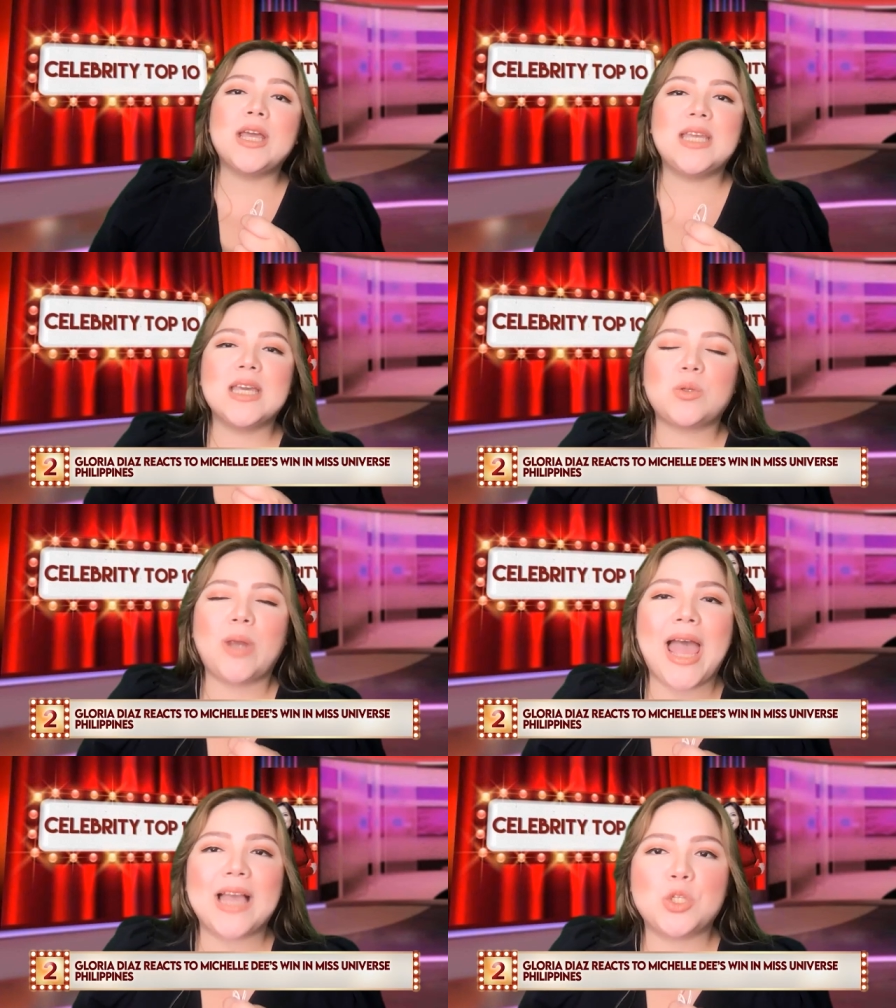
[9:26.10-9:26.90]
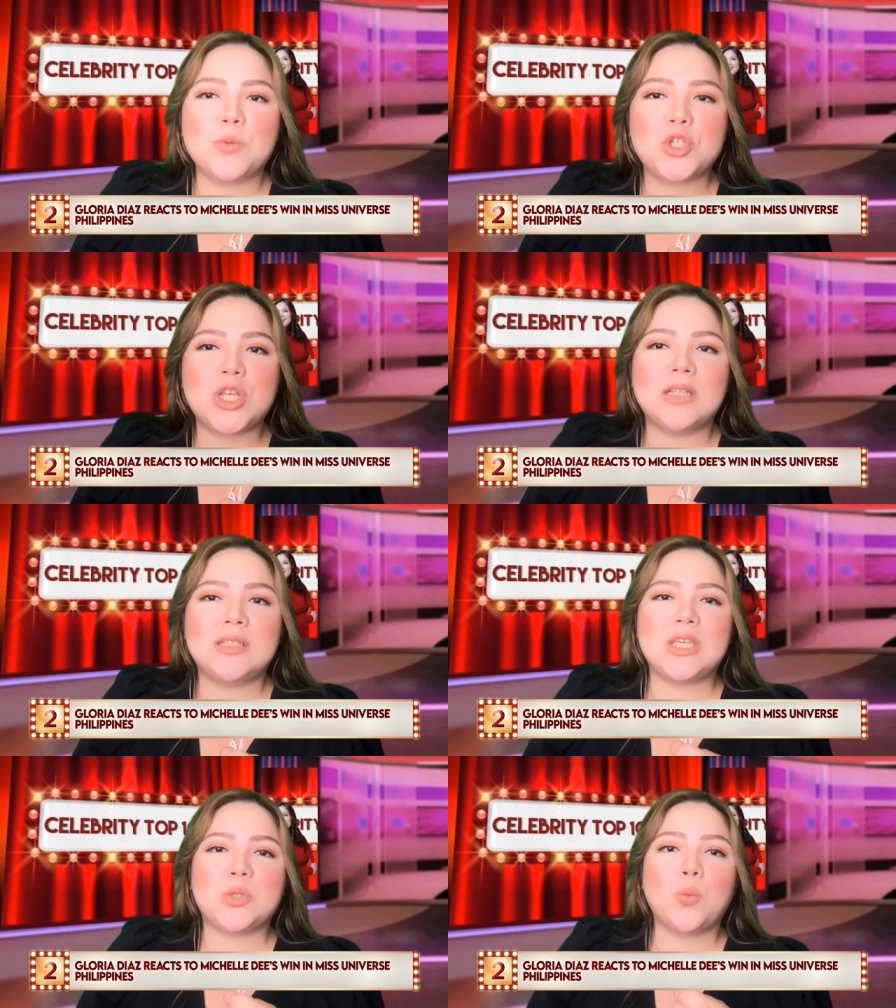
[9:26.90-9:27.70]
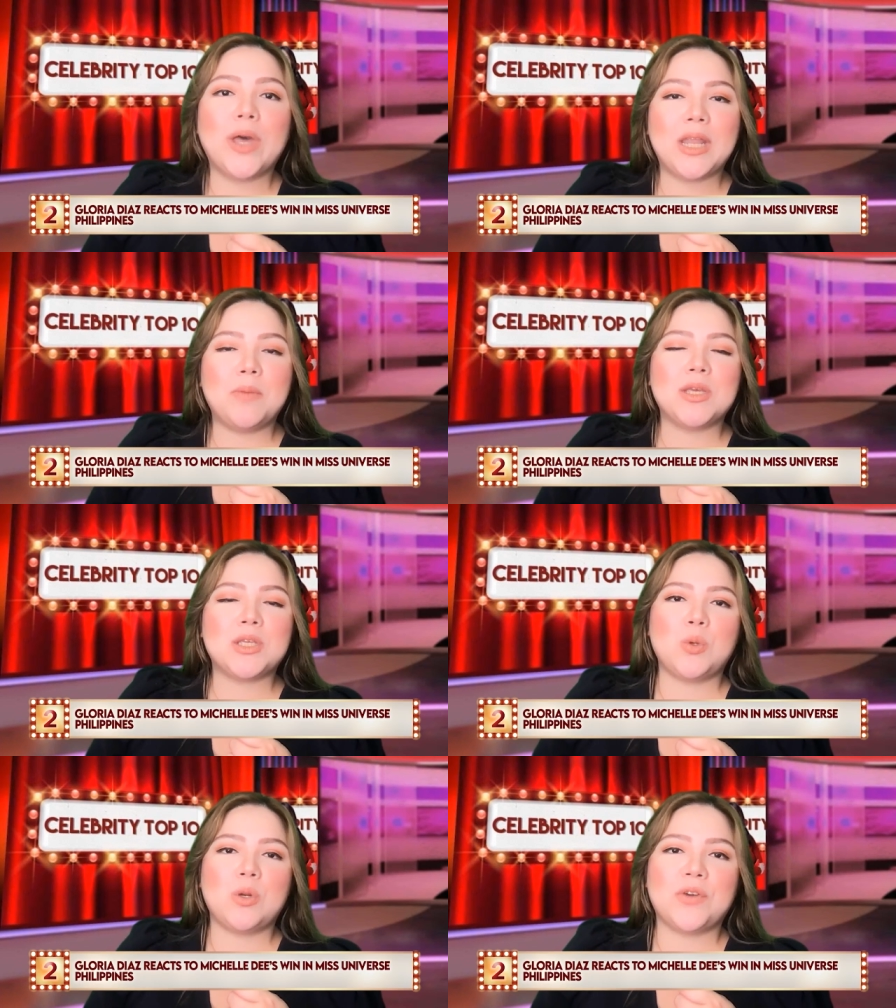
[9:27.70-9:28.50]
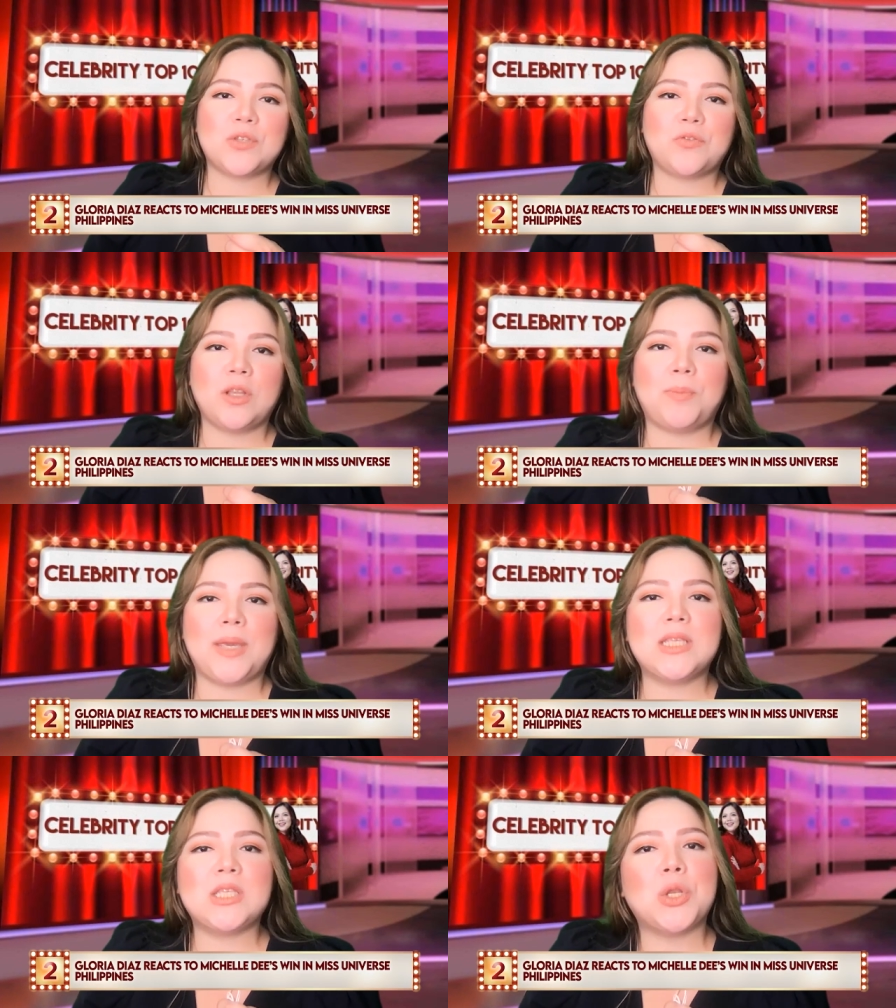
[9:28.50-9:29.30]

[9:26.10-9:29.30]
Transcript: Diaz reacts to Michelle Dee's win in Miss Universe Philippines,